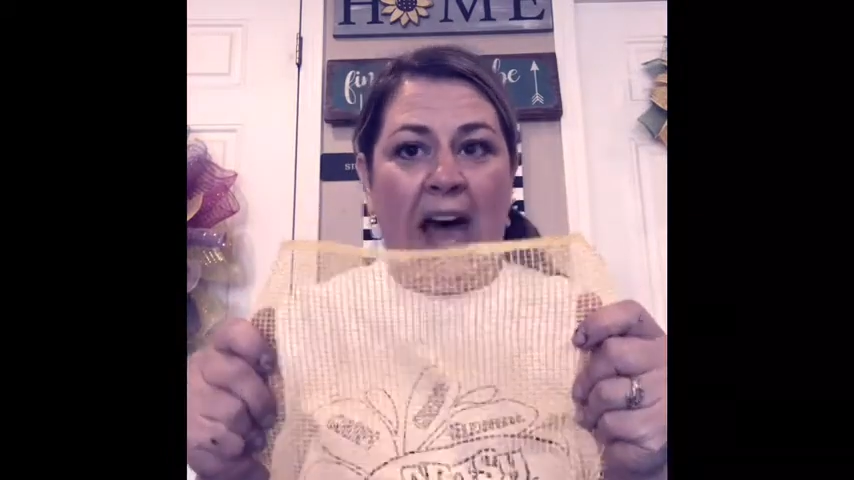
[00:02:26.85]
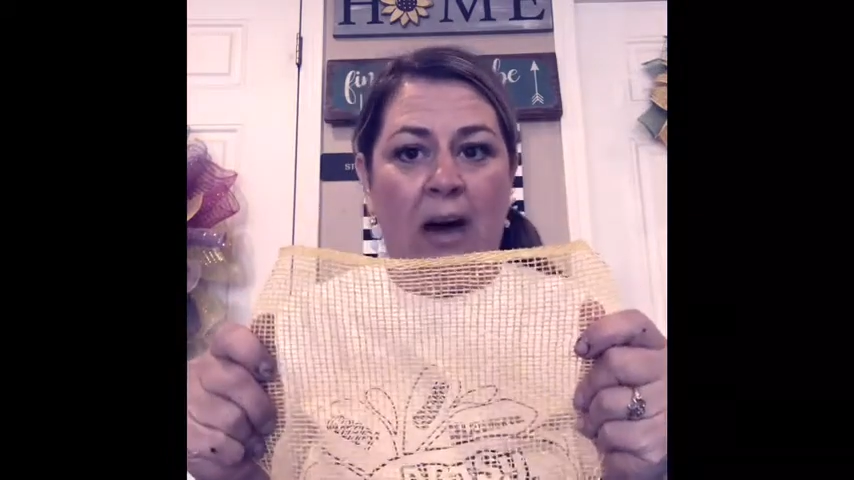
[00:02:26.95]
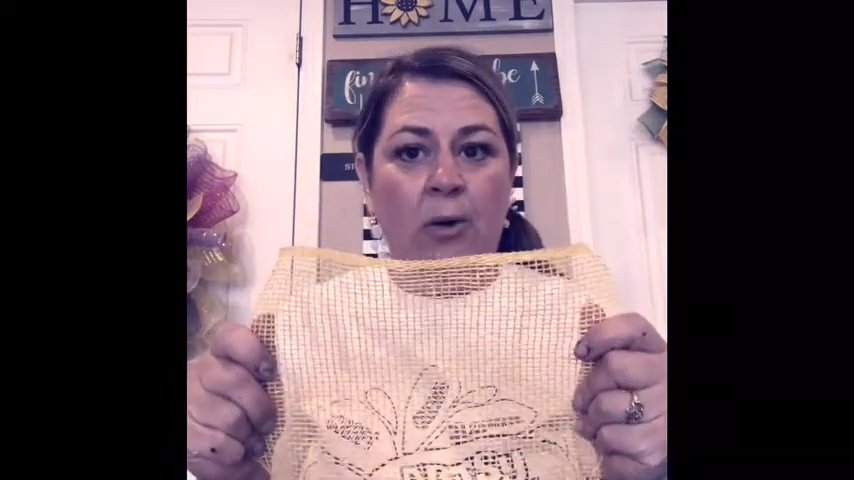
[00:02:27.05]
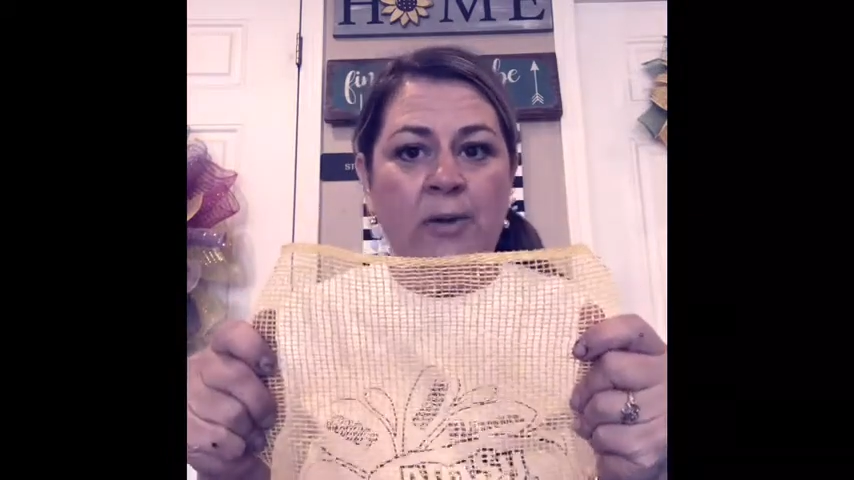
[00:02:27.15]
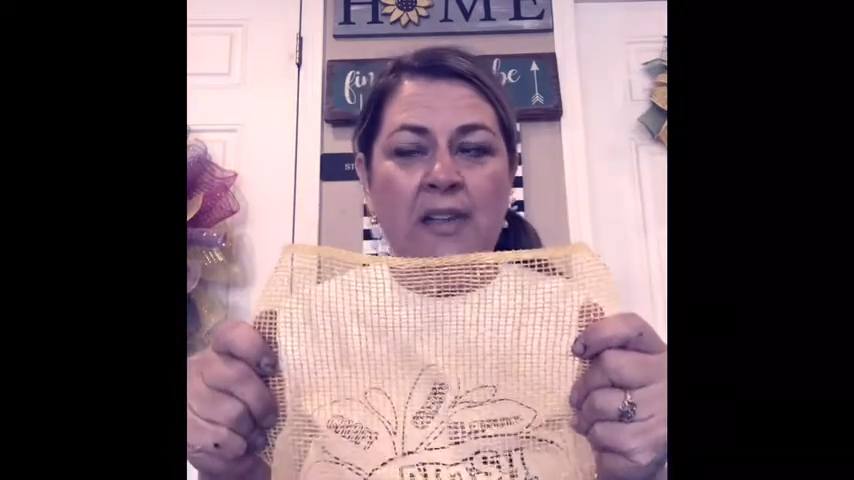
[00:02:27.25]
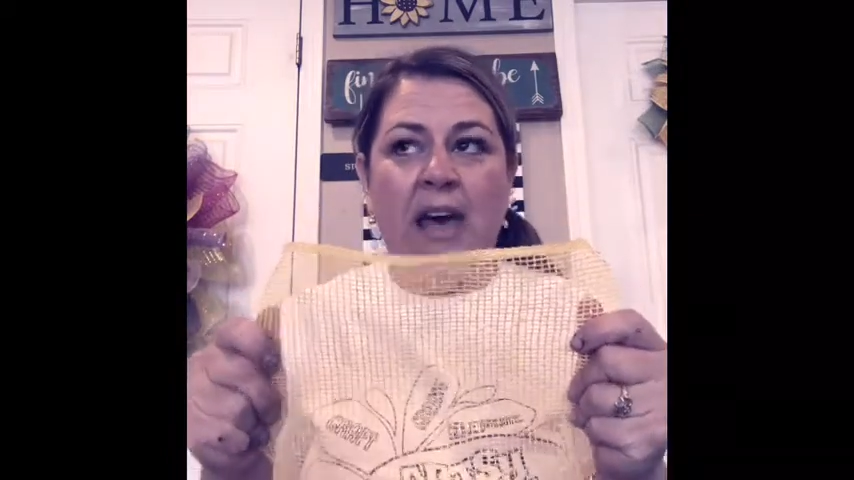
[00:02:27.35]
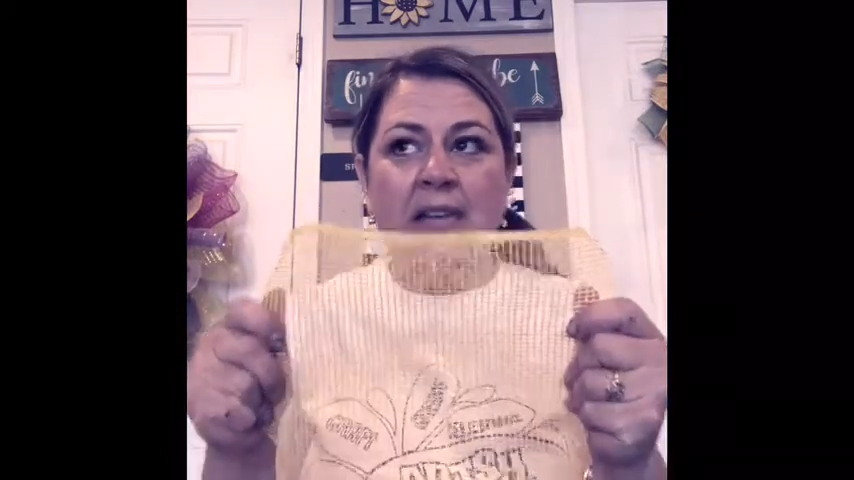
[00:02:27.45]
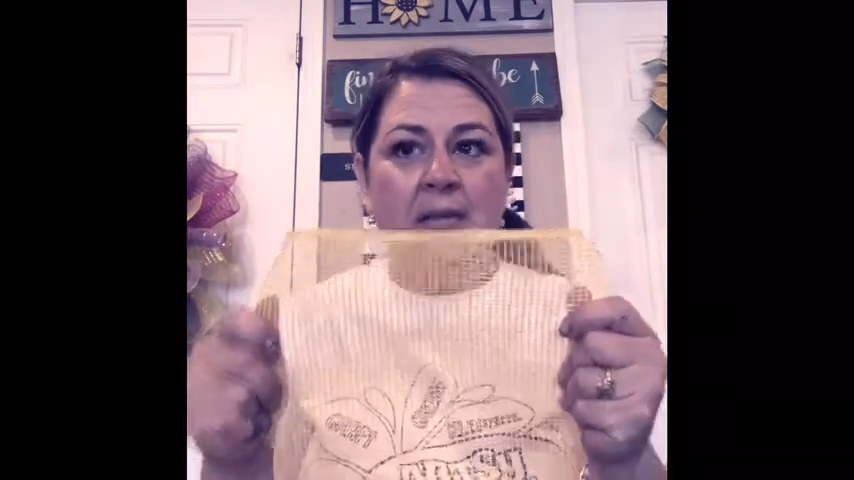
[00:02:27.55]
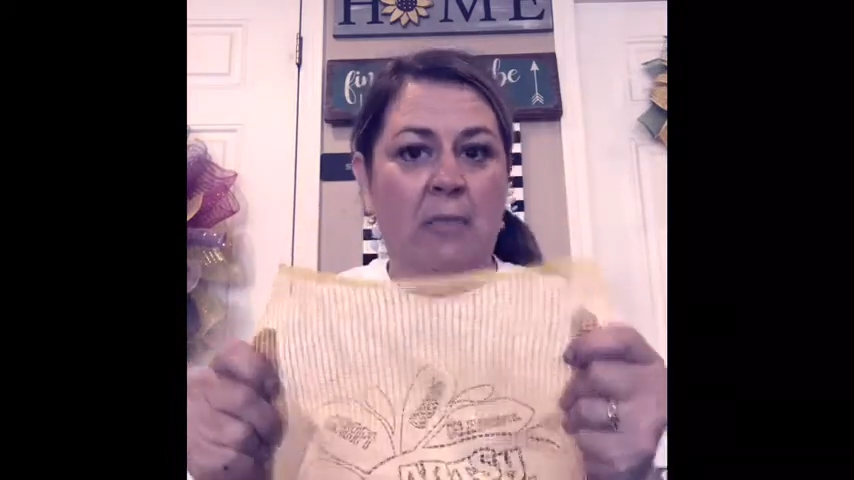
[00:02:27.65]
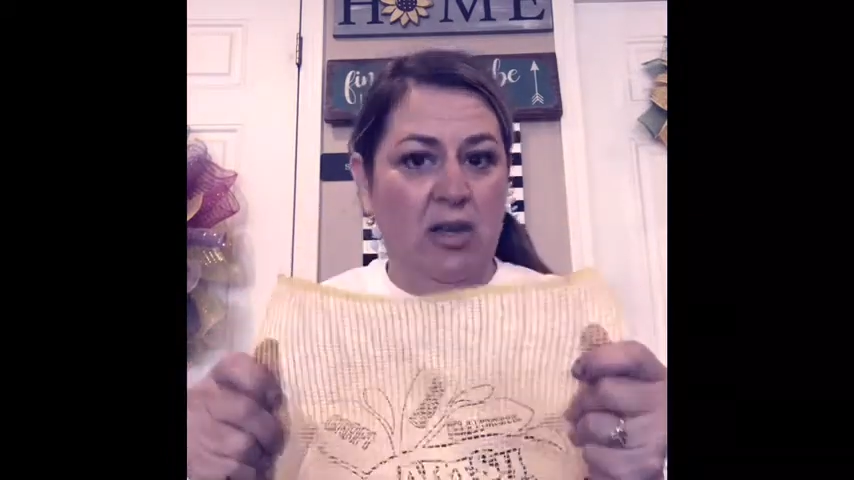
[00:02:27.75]
out
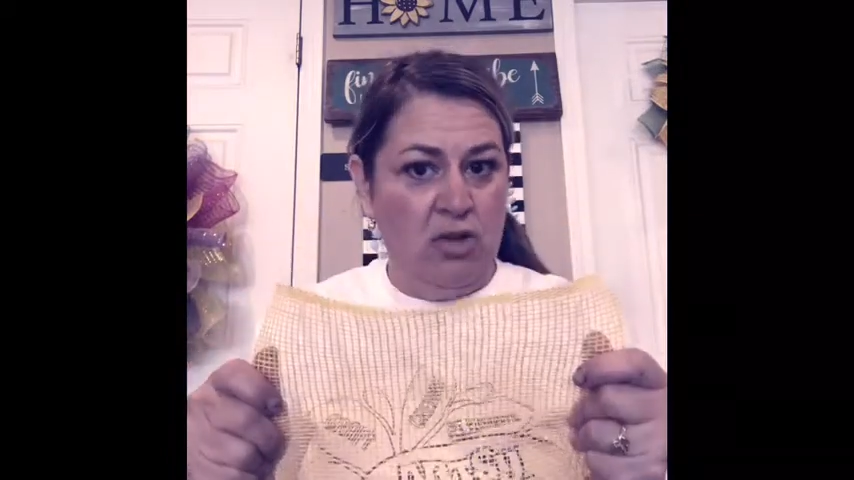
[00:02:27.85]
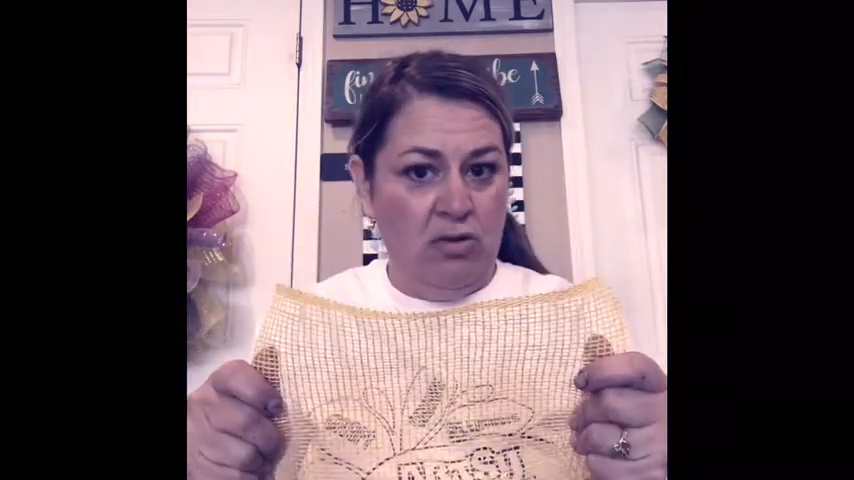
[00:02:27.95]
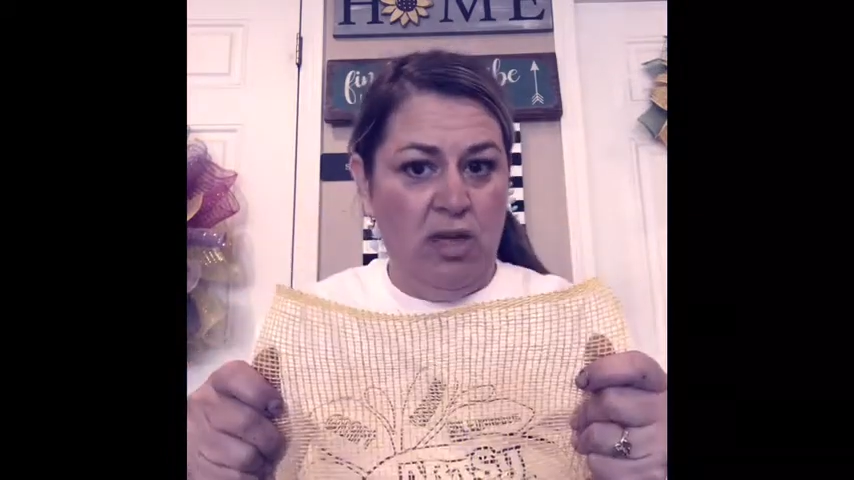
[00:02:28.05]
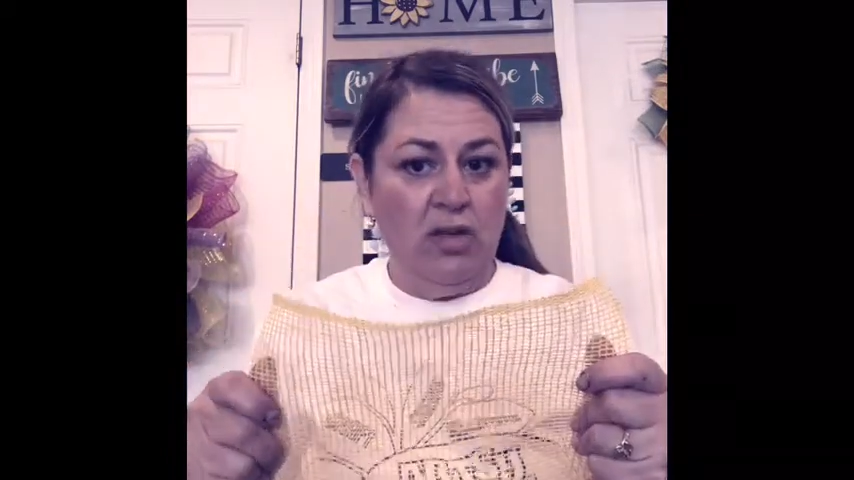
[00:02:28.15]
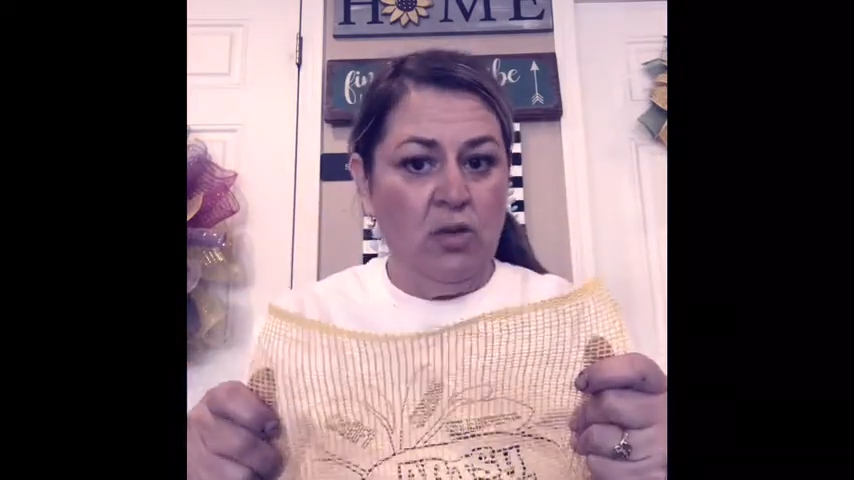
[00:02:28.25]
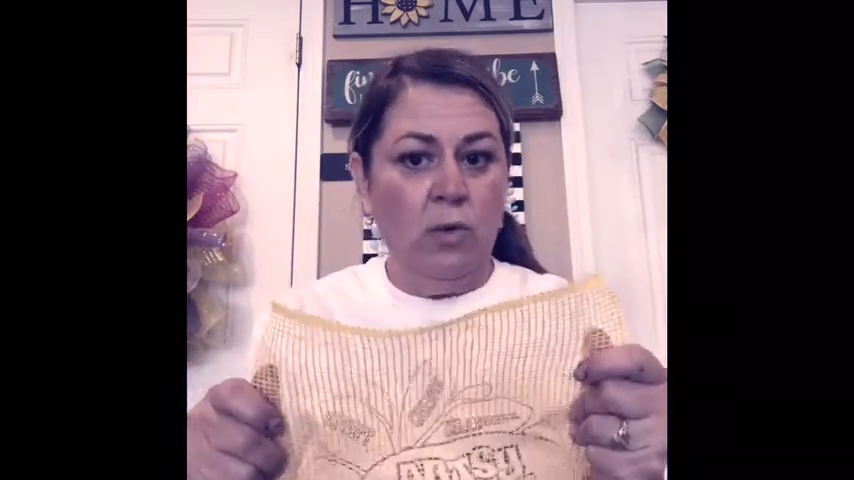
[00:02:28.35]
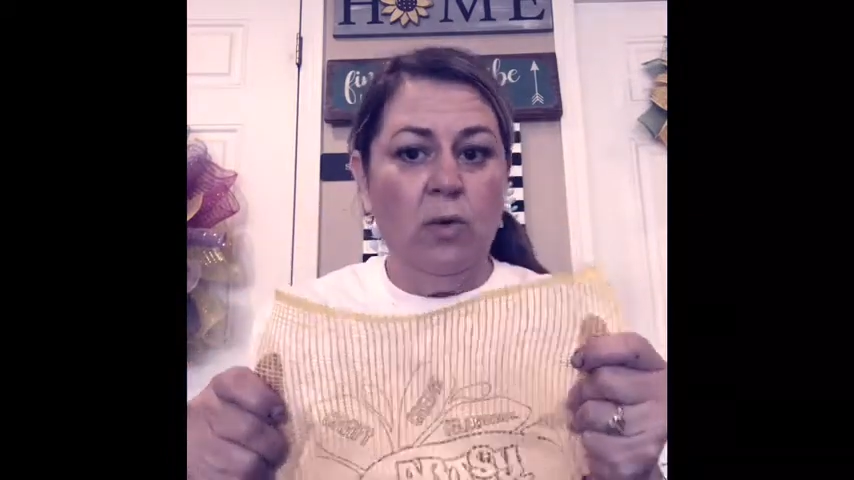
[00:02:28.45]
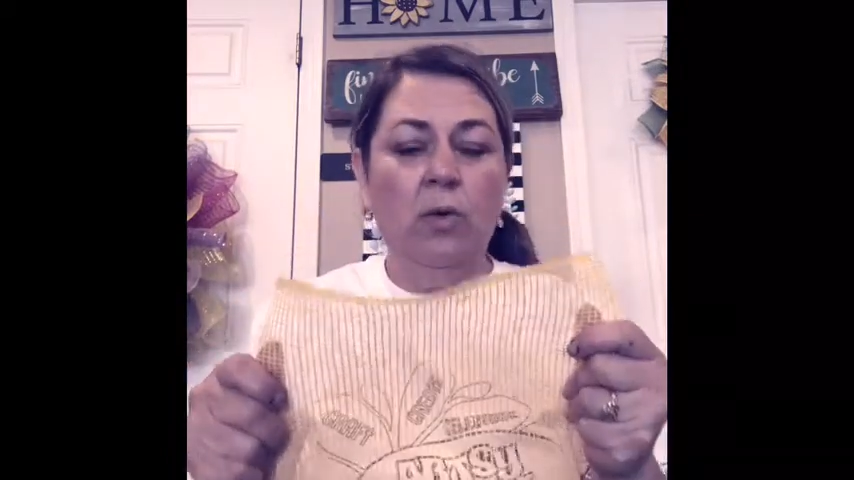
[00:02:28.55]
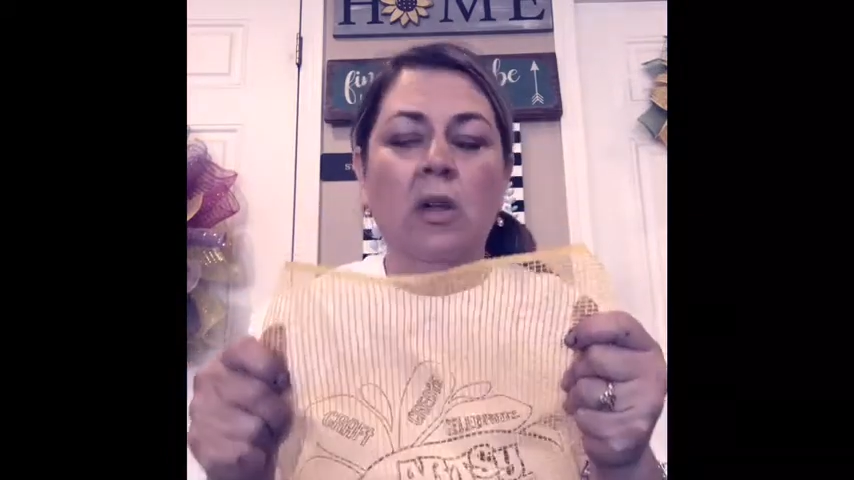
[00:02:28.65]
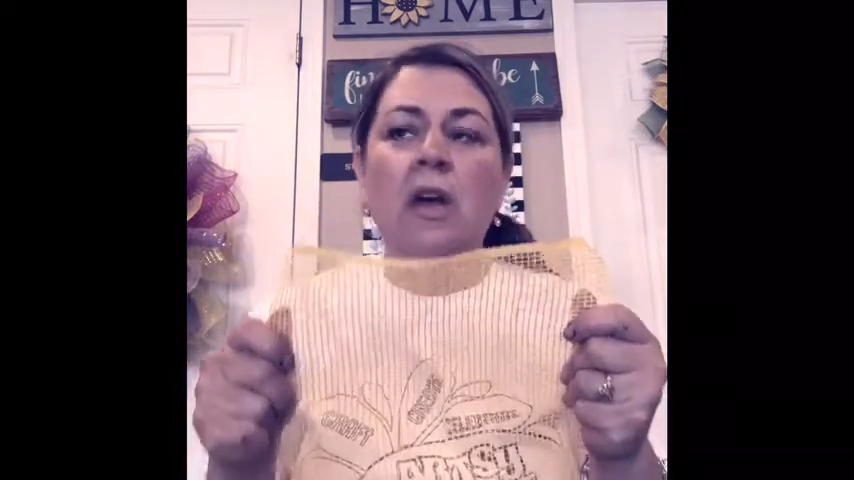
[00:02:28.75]
as a measuring
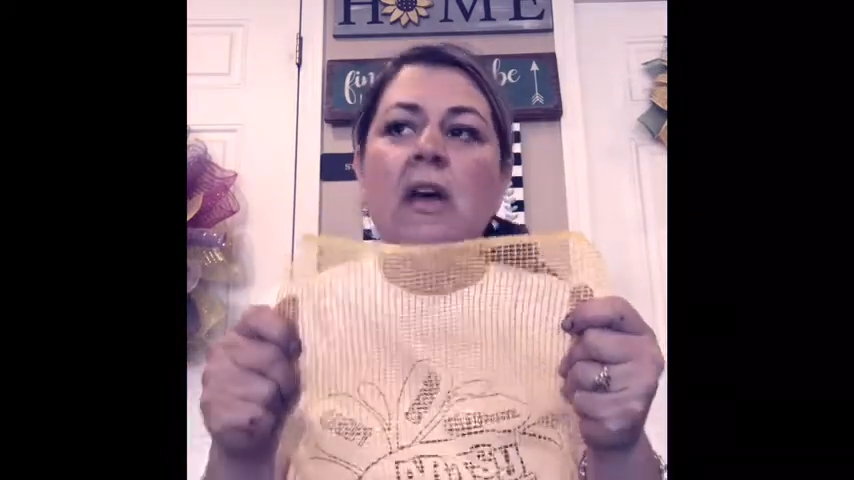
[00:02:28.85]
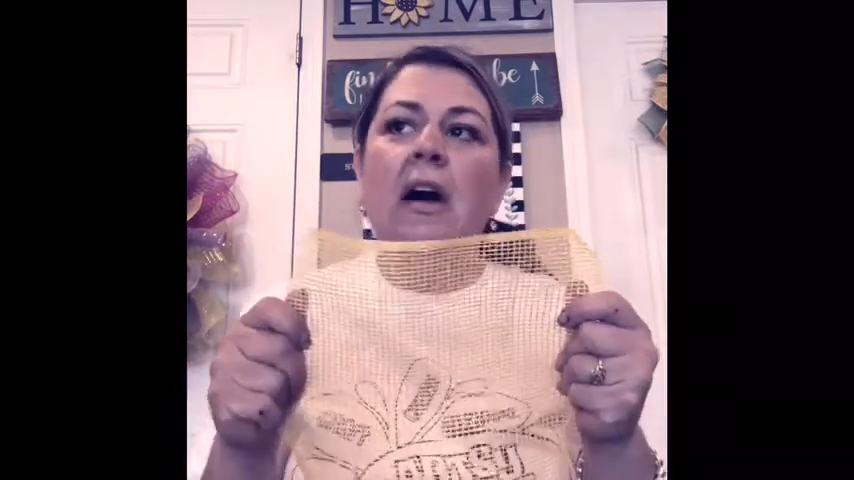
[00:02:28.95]
tool,